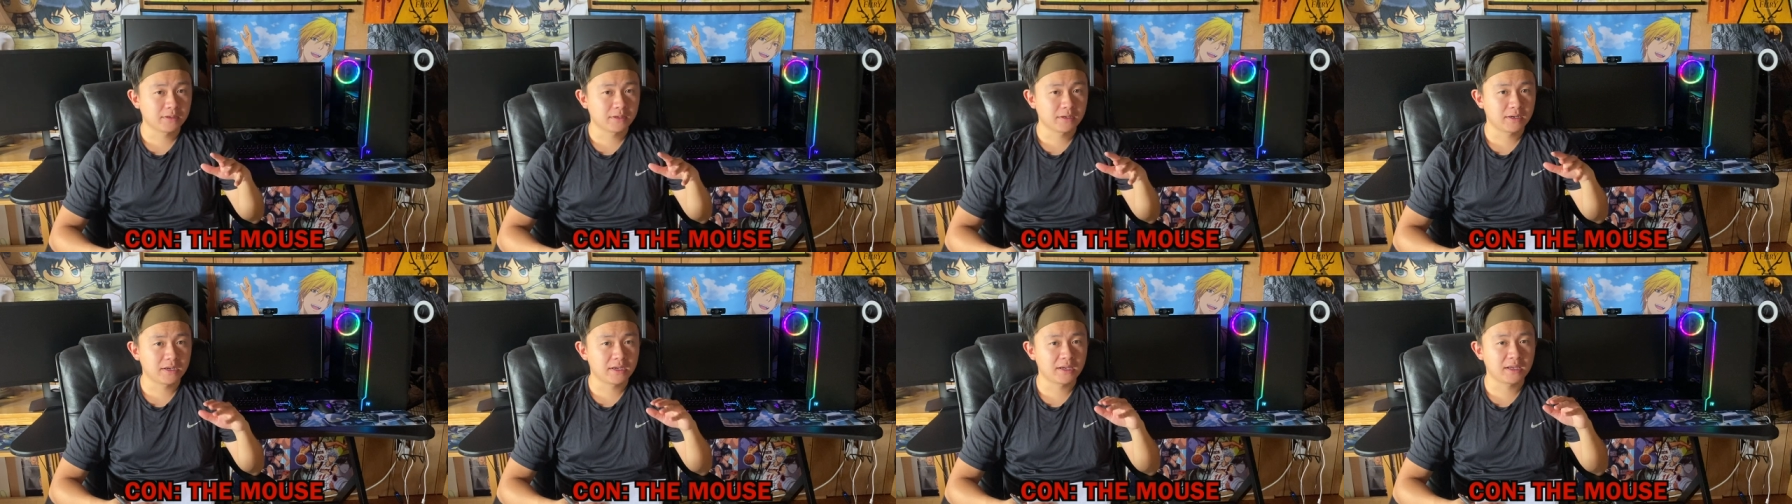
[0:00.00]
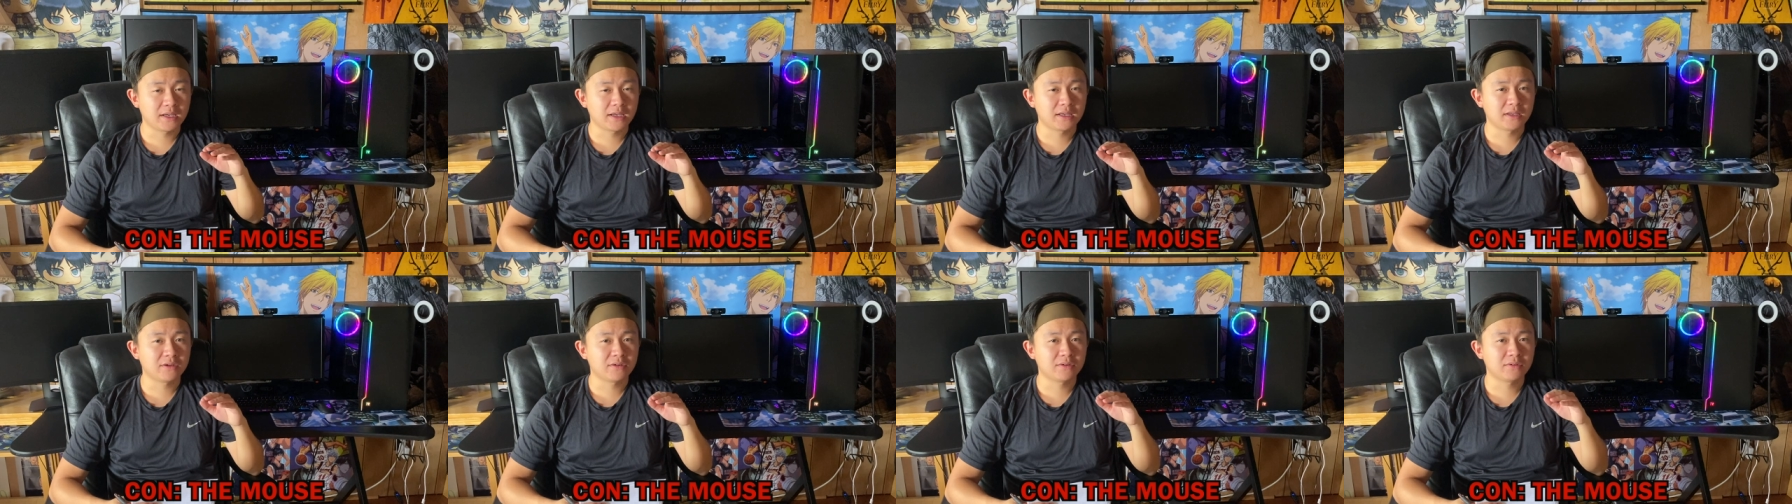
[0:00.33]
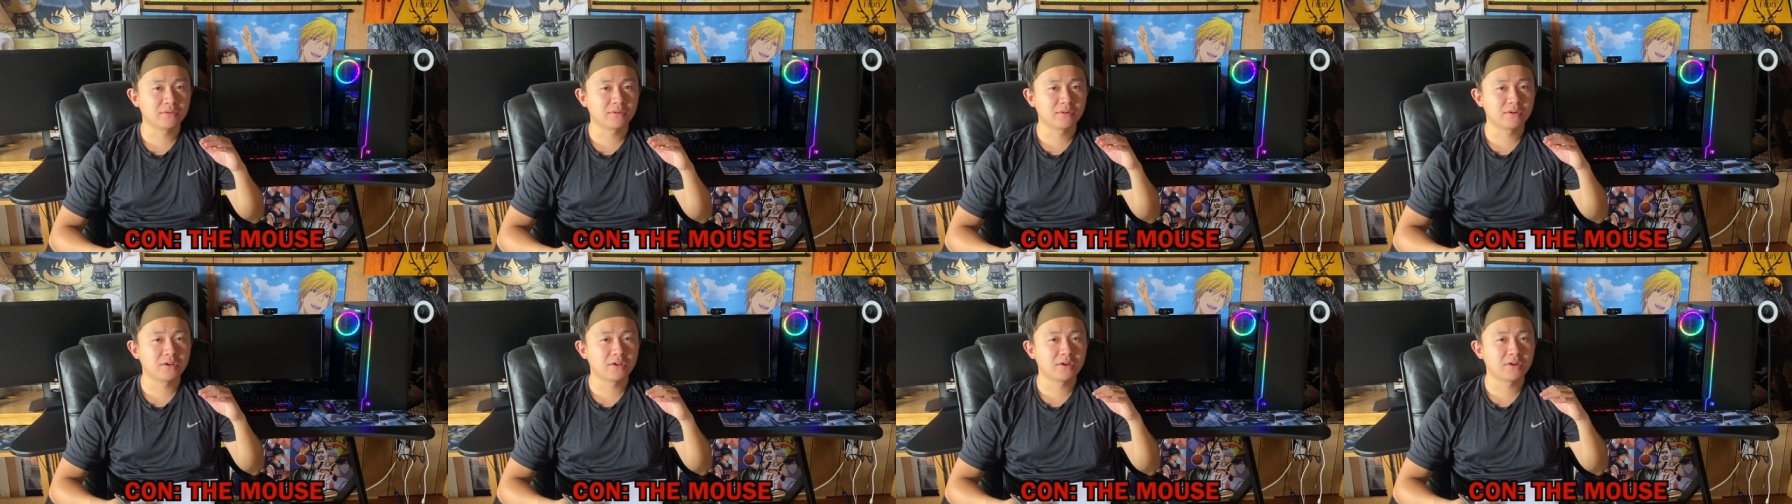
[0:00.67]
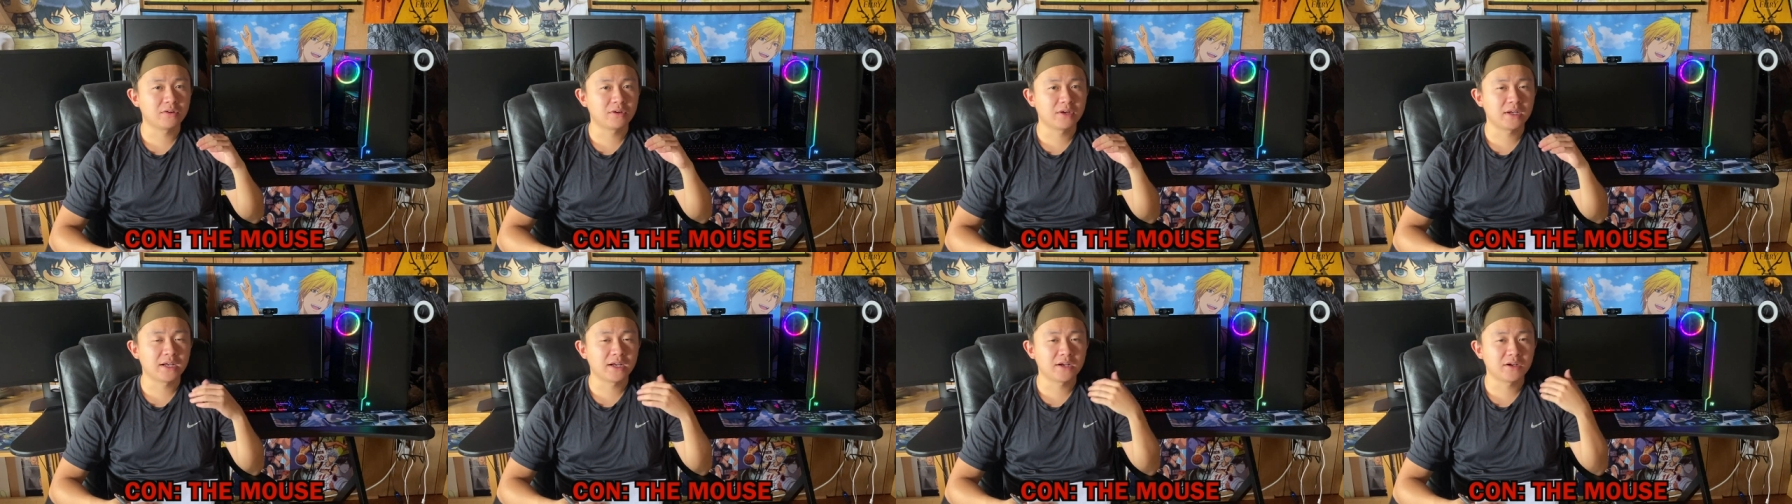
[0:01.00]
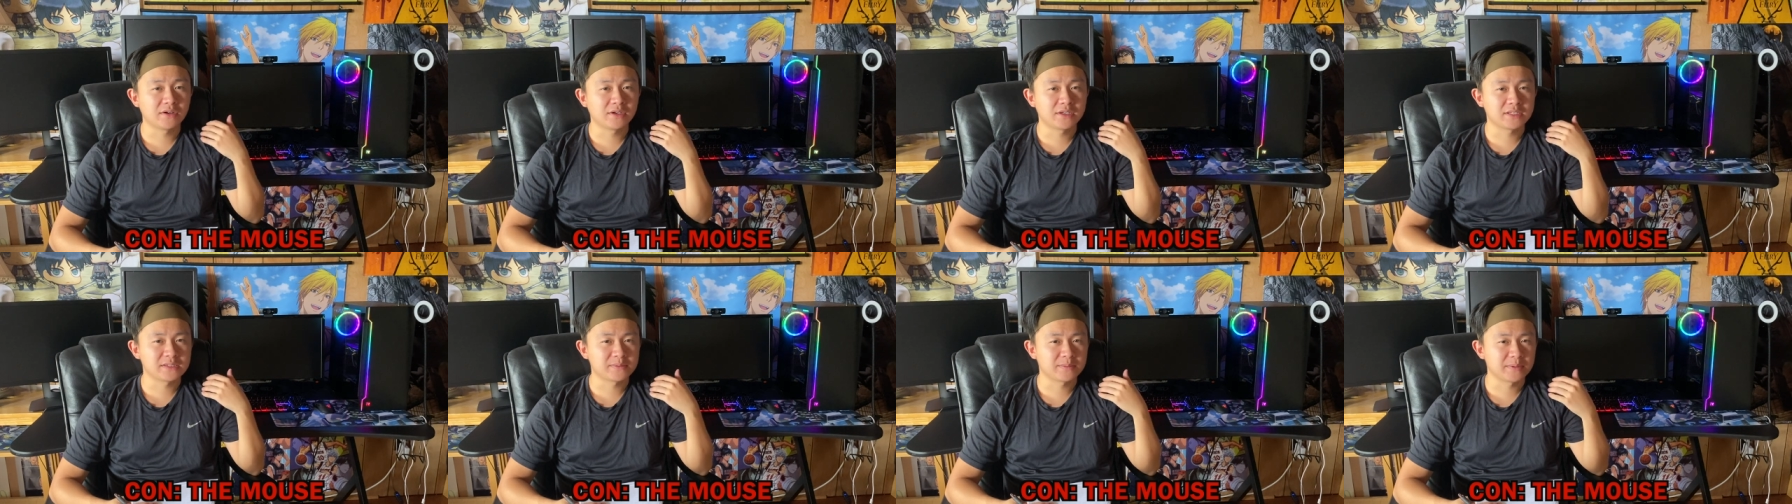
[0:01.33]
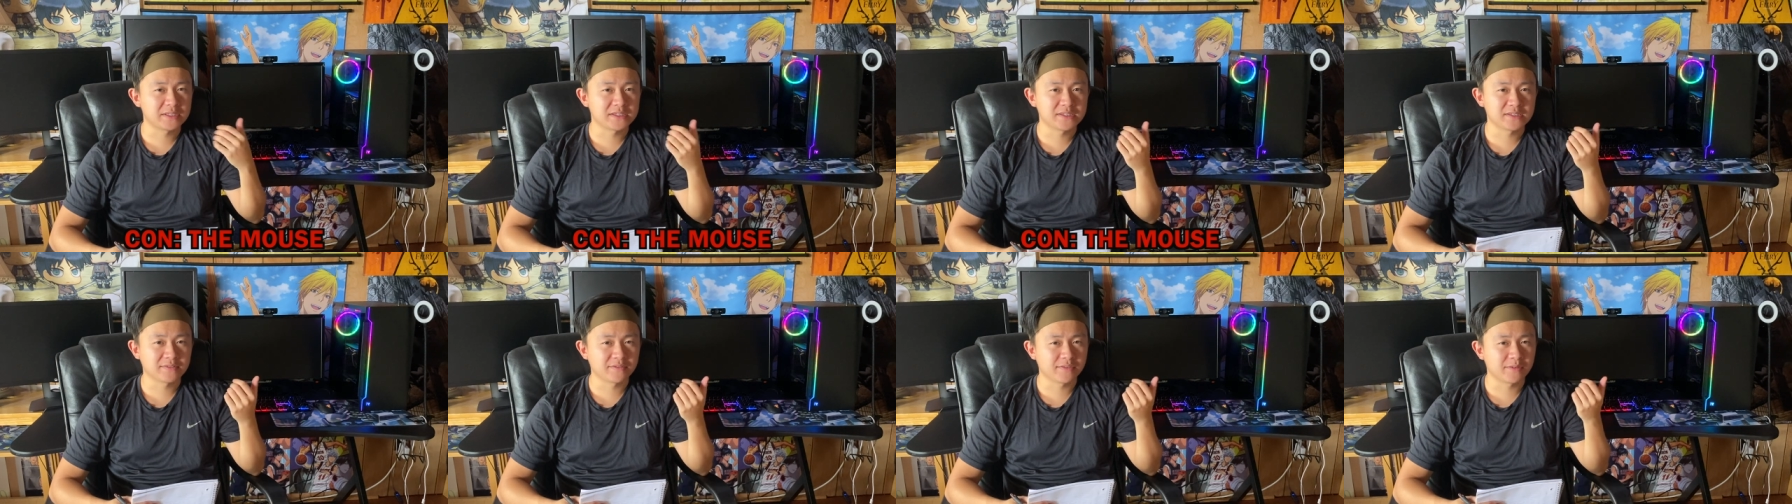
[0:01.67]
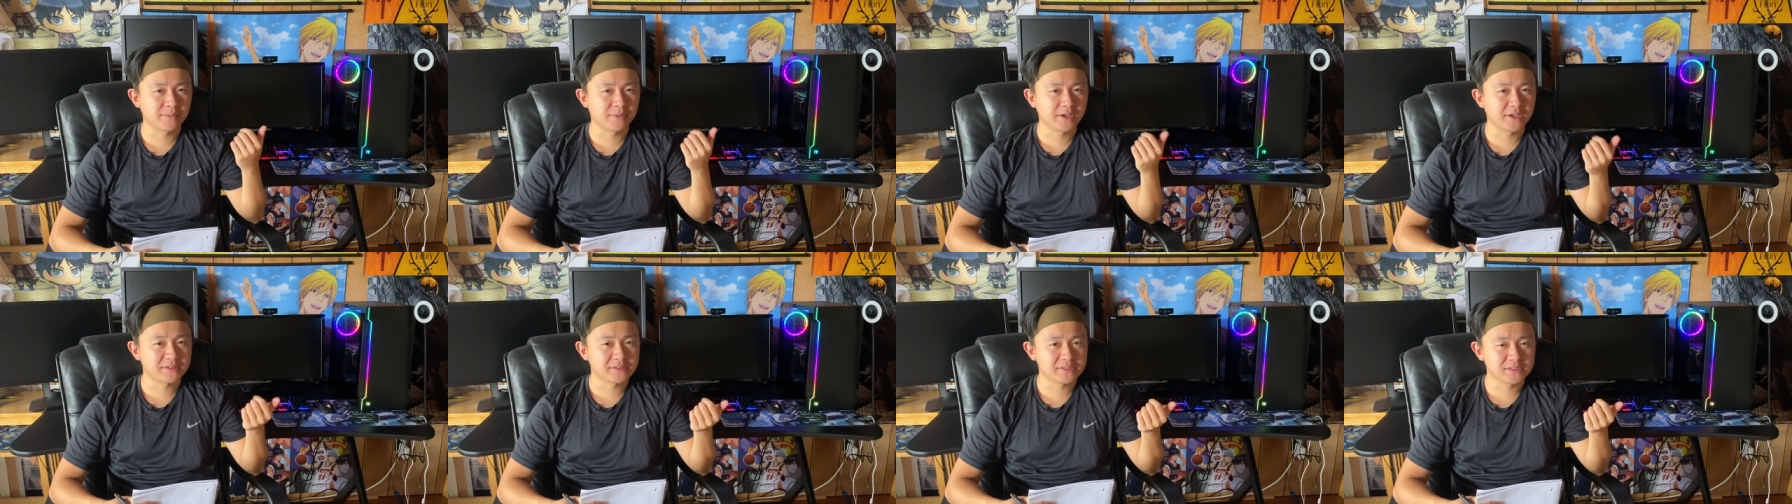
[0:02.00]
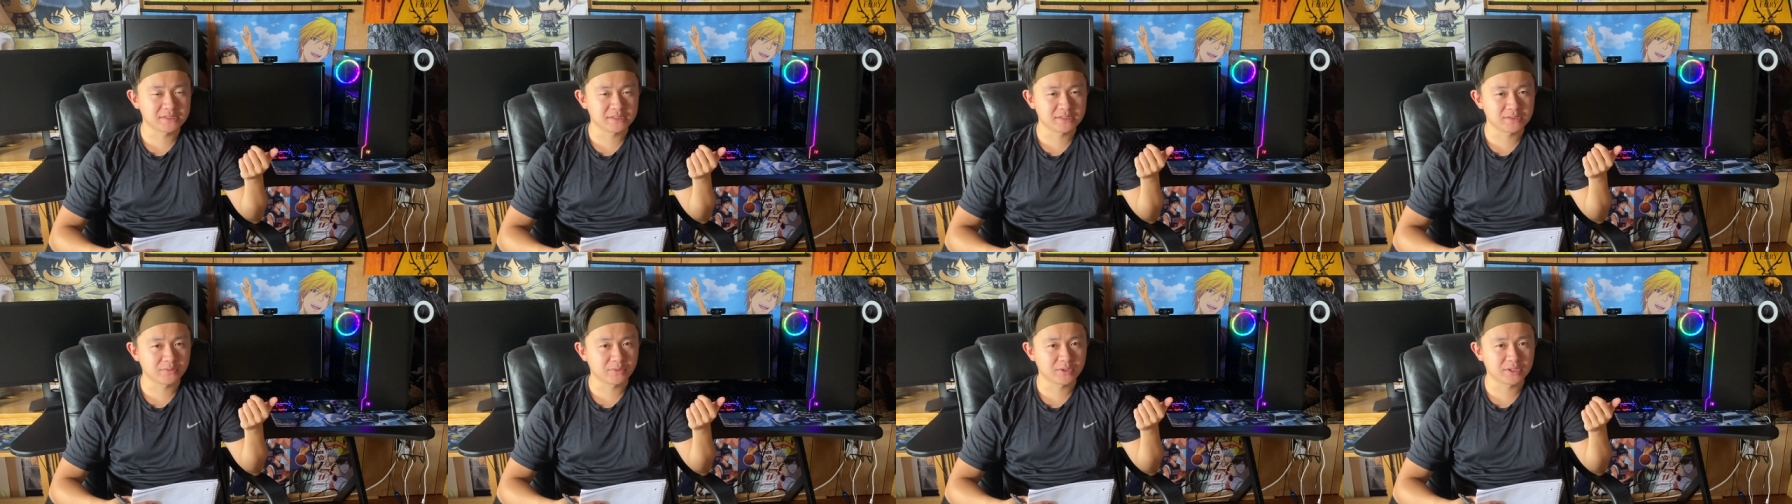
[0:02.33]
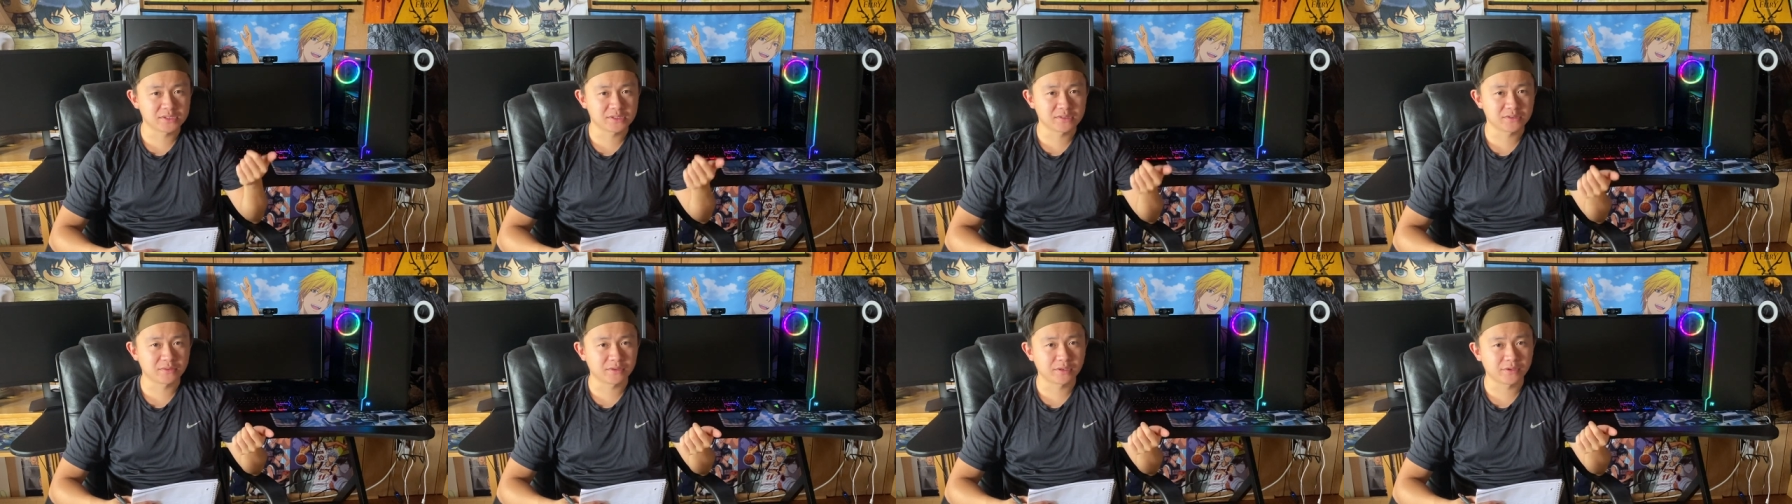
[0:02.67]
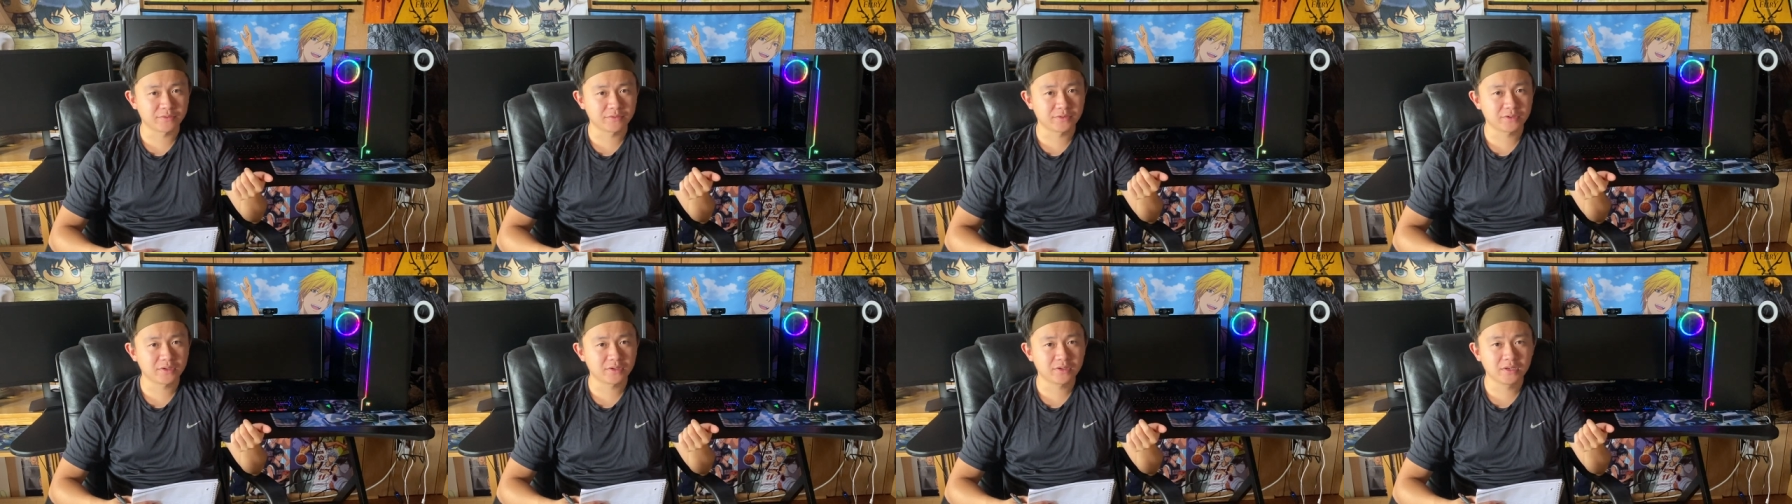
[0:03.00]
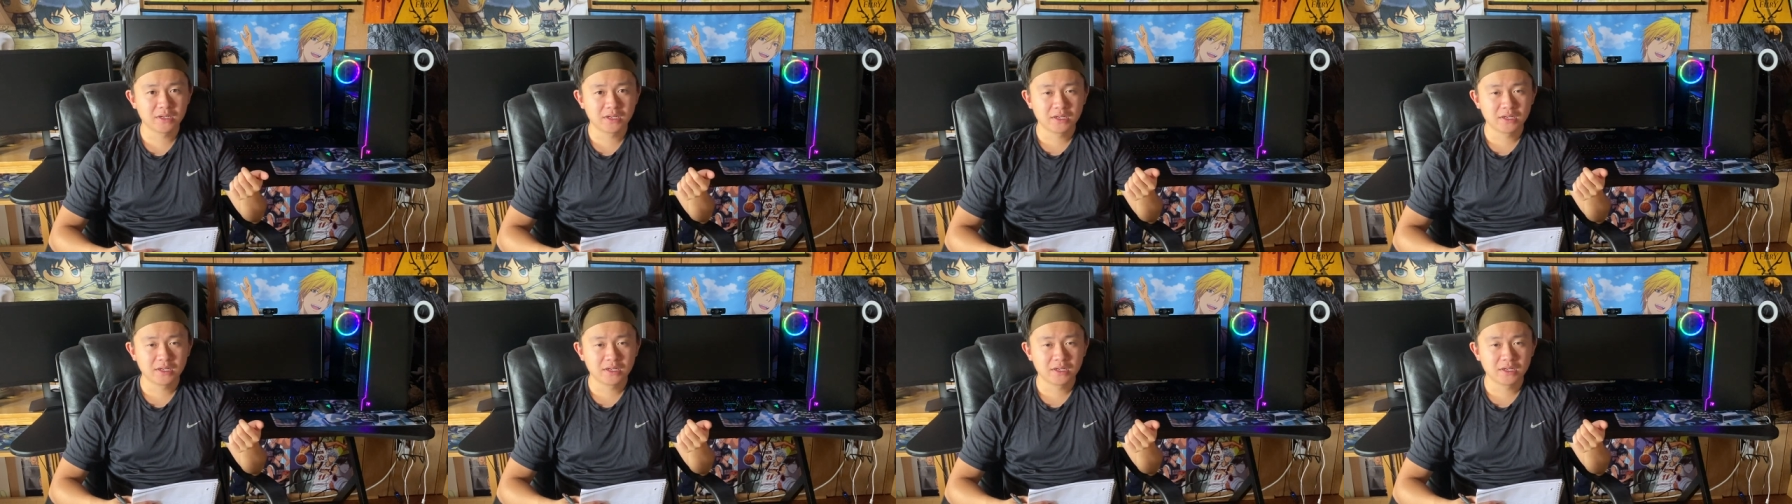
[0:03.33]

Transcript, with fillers: I don't know how expensive the mouse is whatsoever,